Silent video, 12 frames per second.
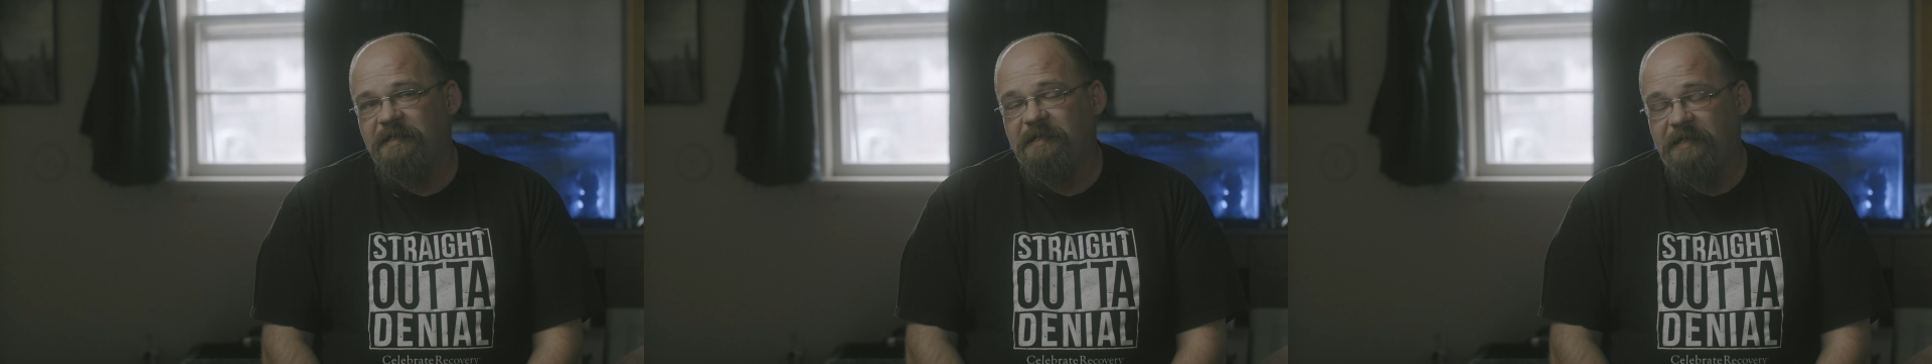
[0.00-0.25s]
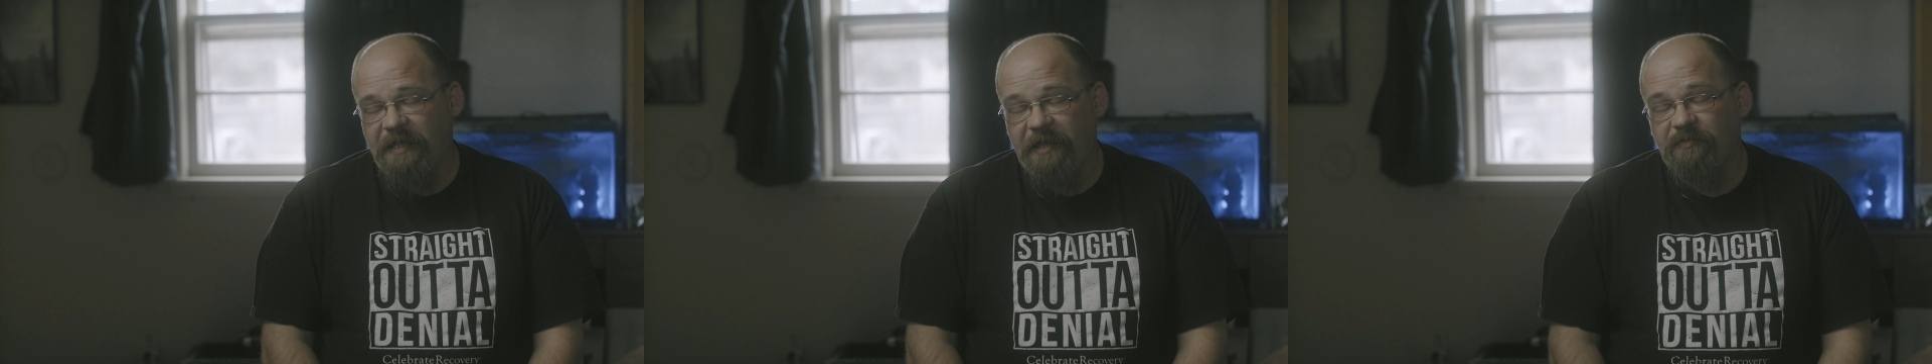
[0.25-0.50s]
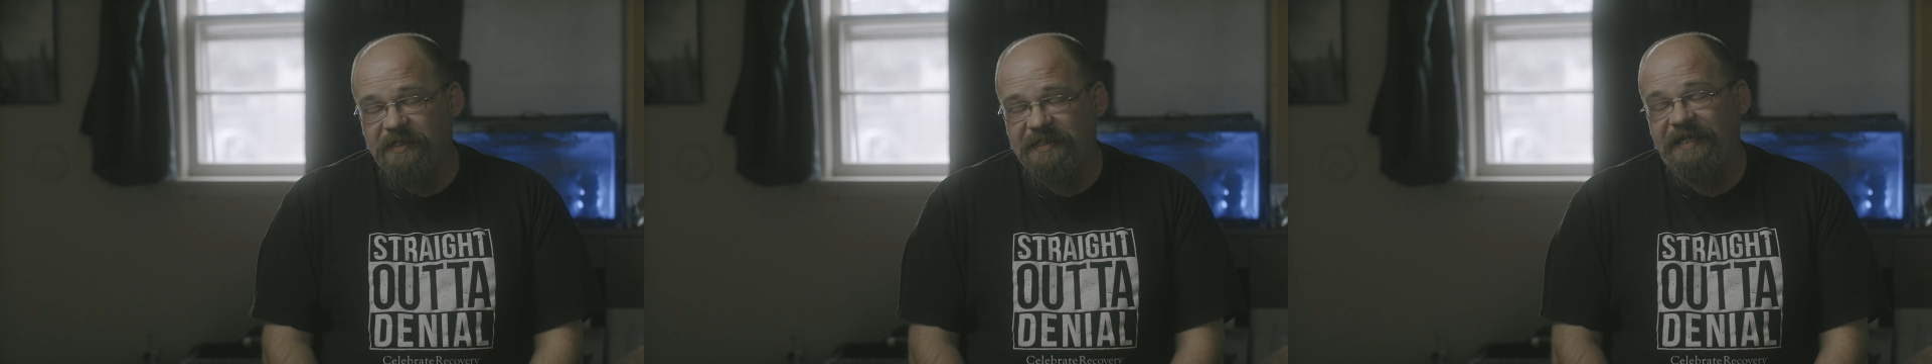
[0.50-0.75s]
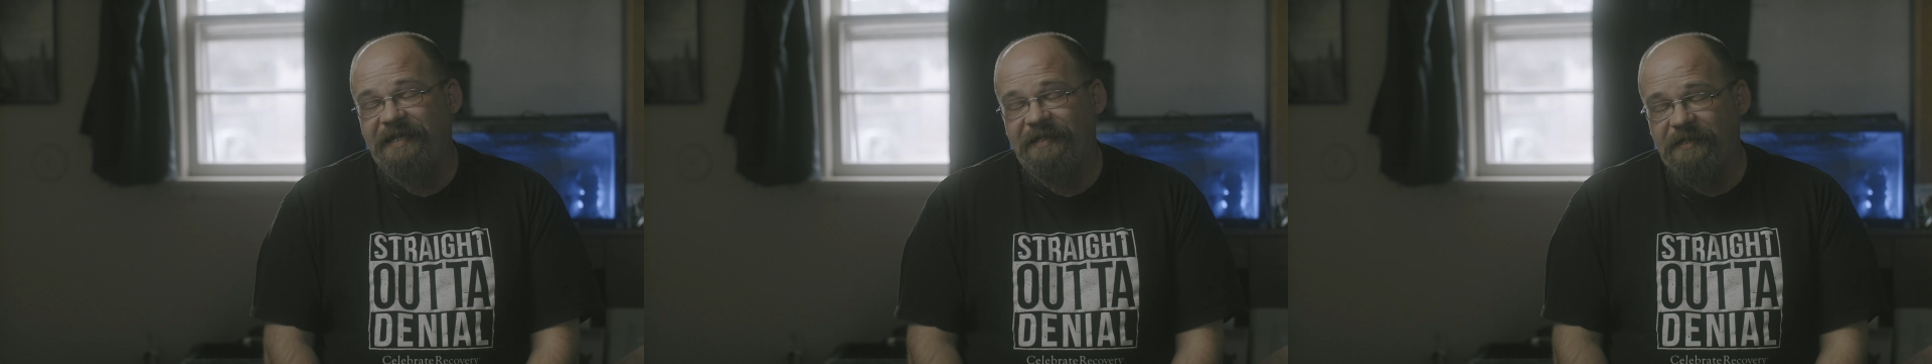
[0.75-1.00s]
a guy was
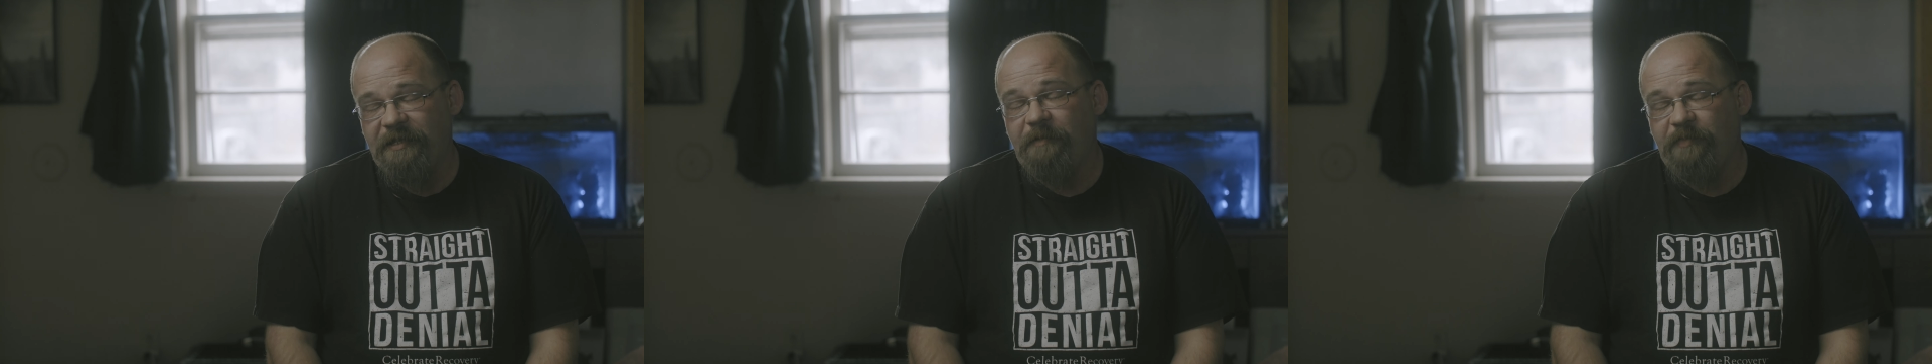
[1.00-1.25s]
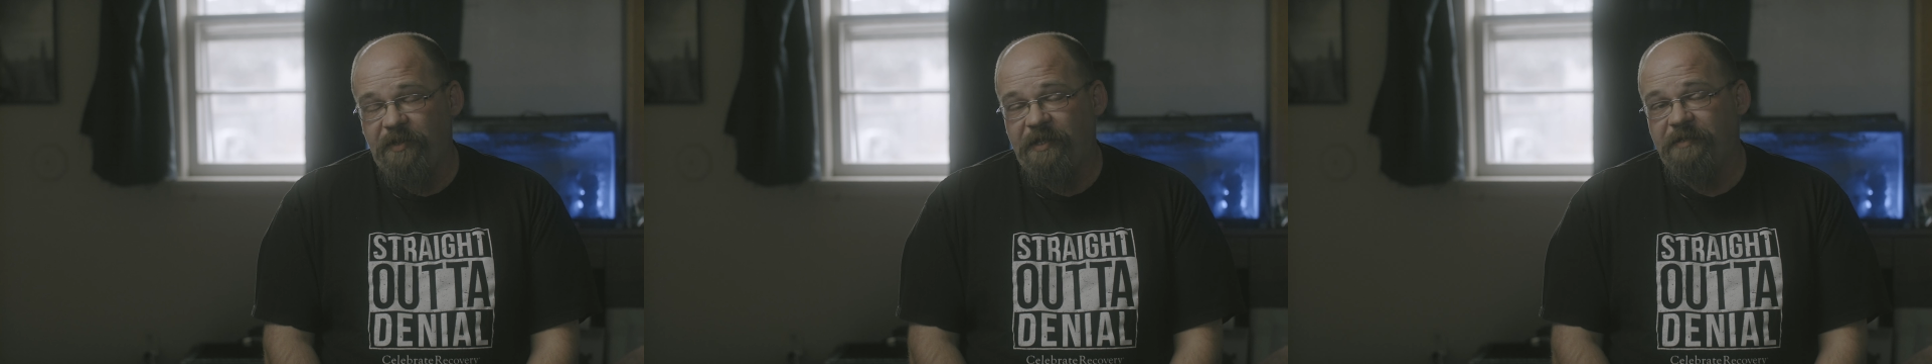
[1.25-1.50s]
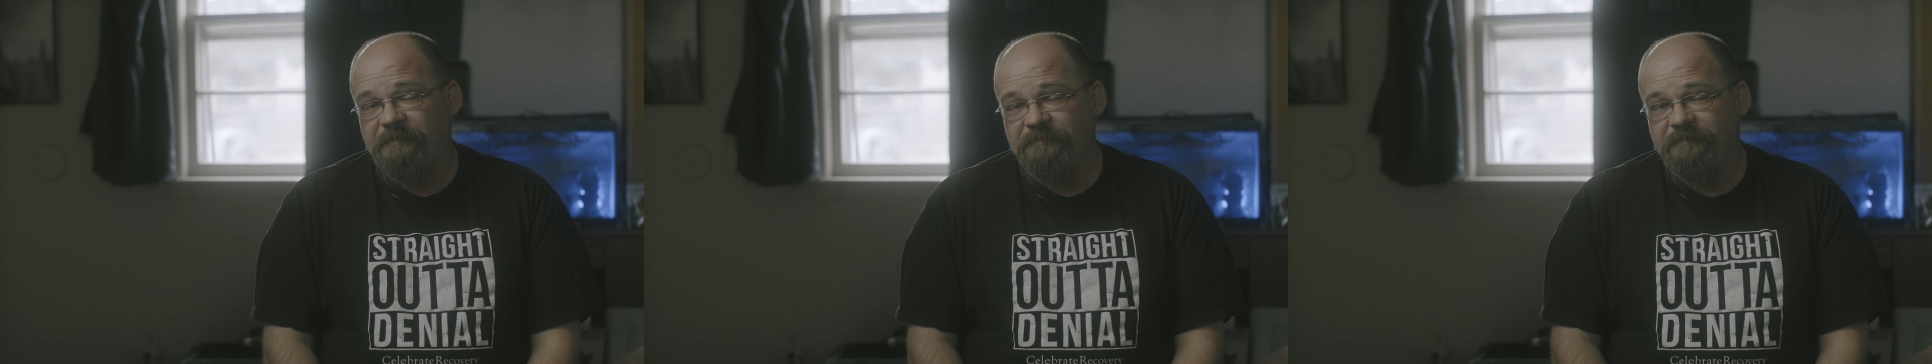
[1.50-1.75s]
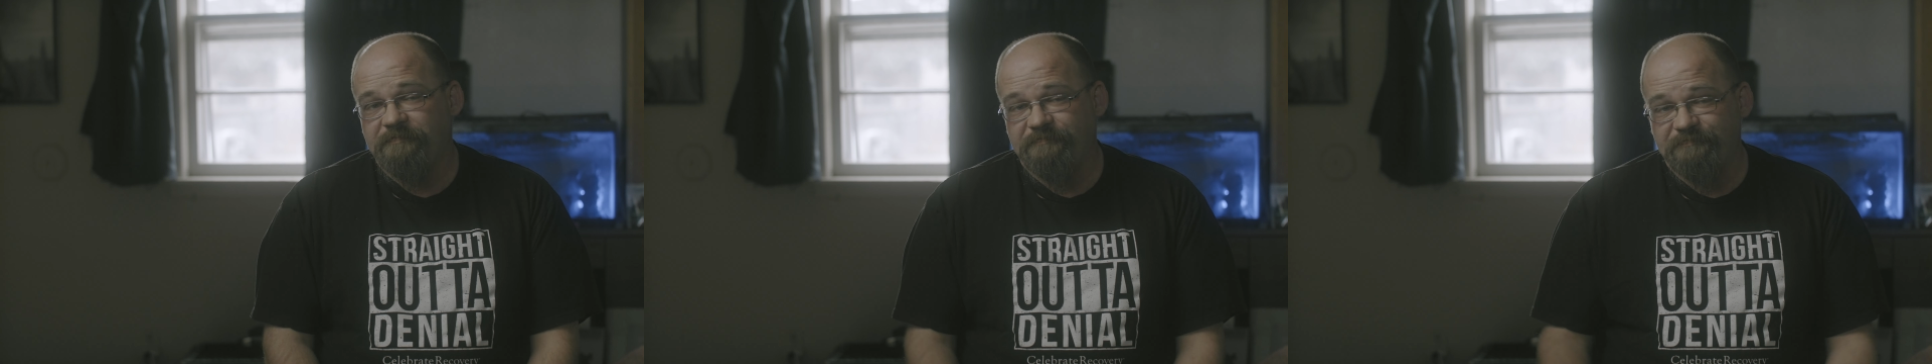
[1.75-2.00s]
tied up and
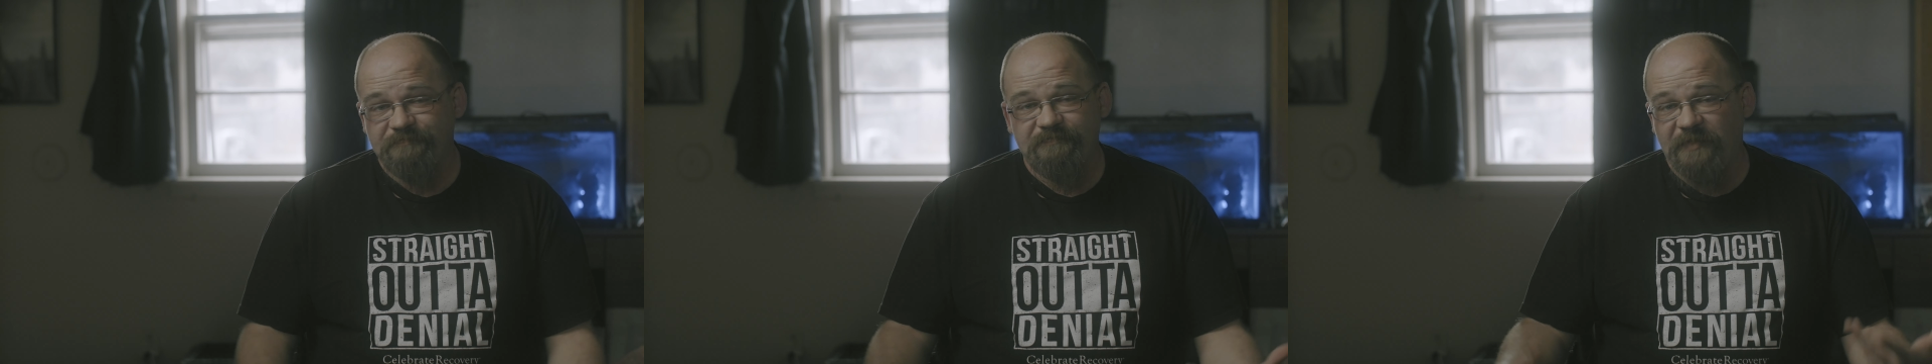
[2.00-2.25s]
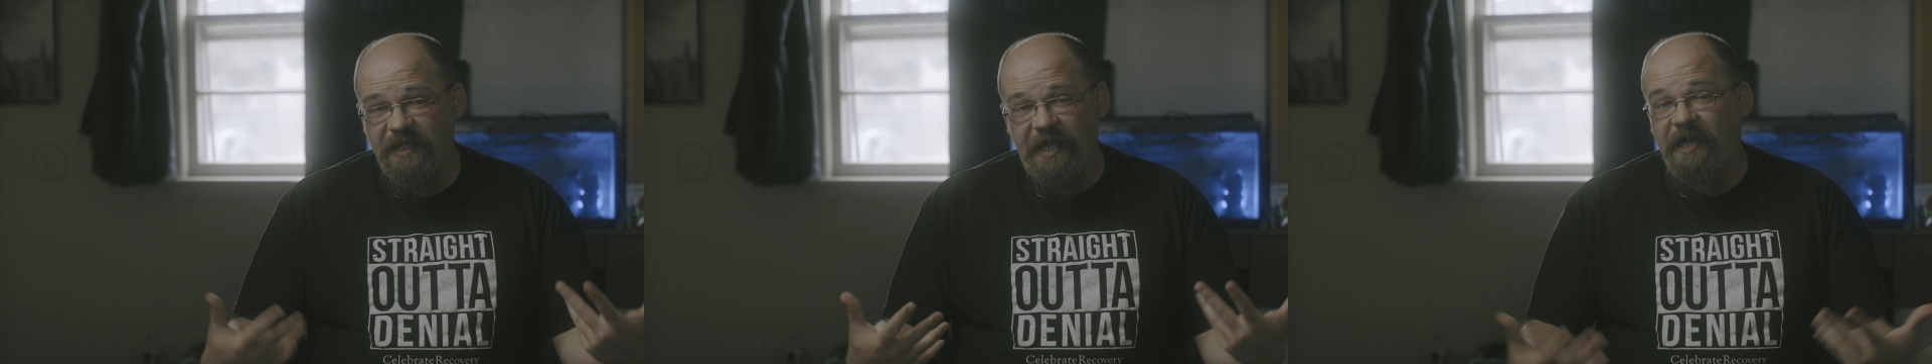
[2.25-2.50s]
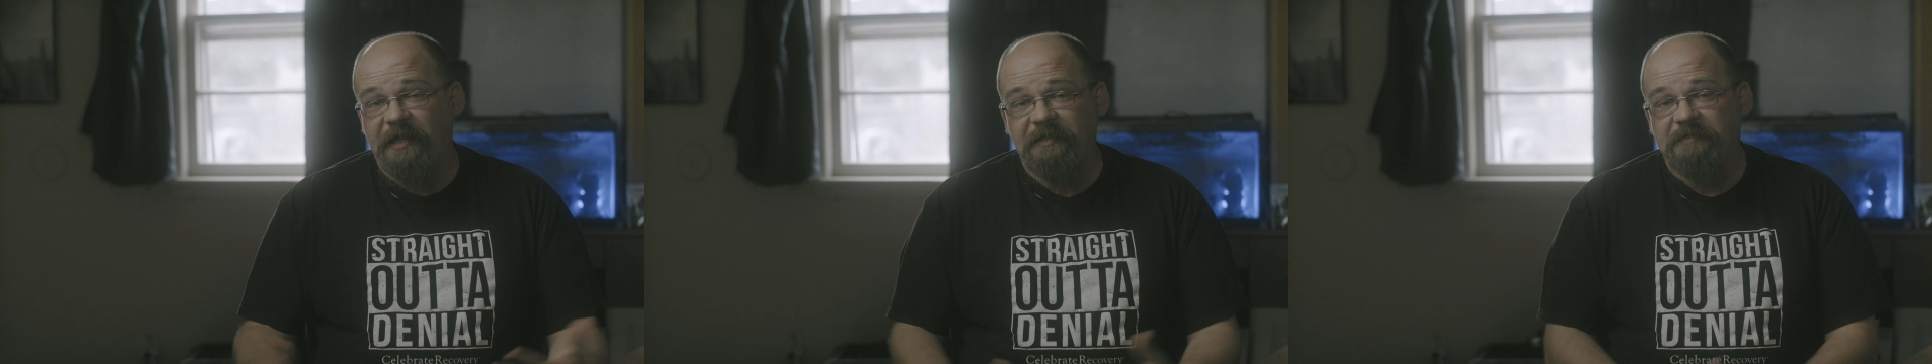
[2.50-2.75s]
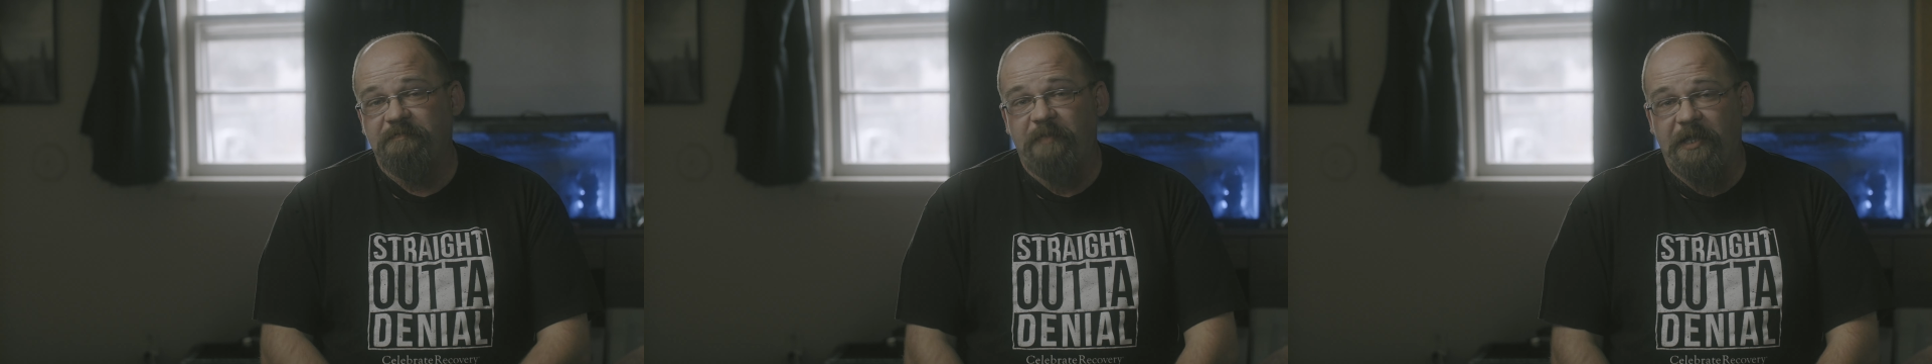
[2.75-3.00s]

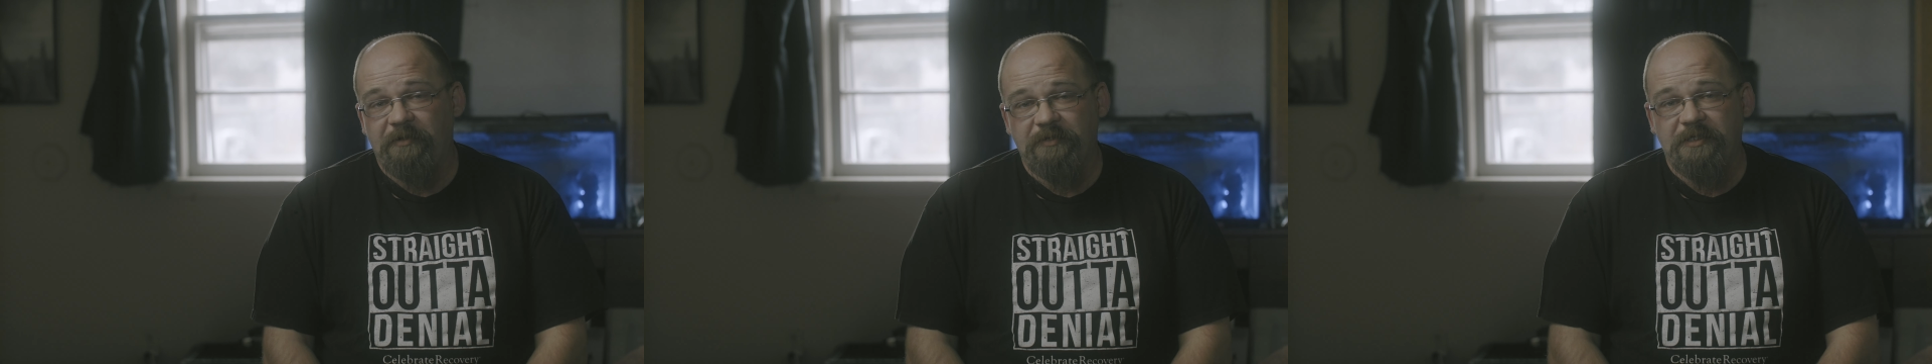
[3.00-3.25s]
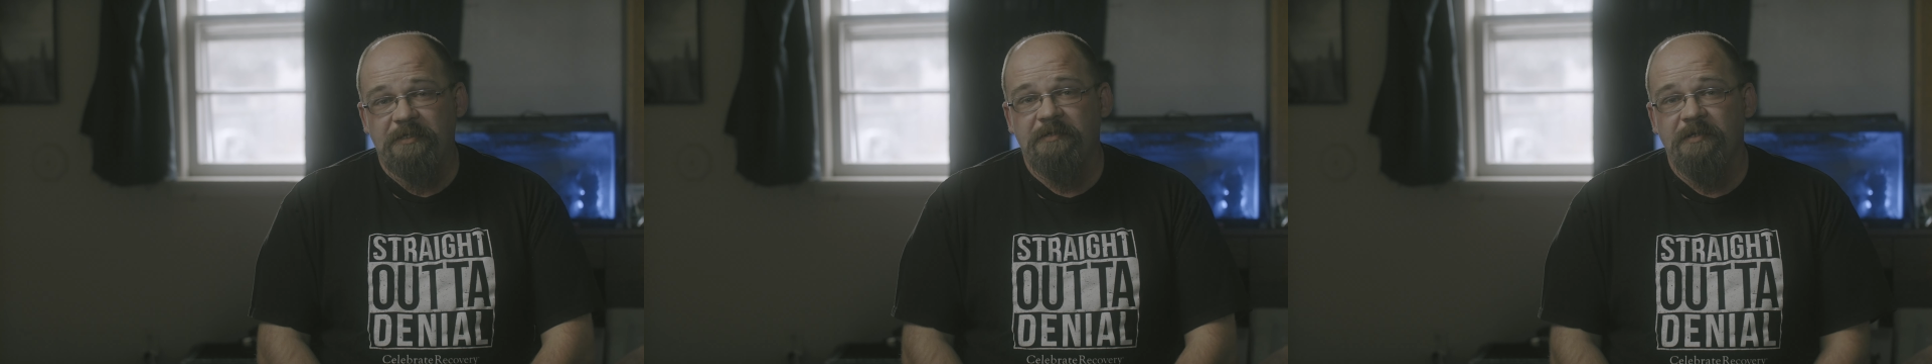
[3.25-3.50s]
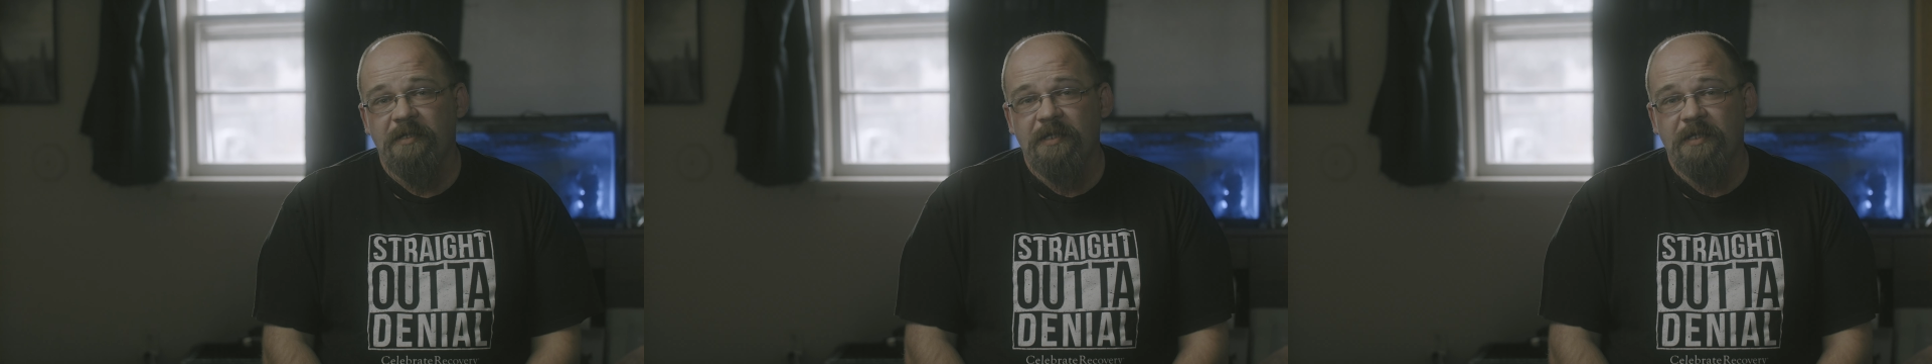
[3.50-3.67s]
gagged, bounded,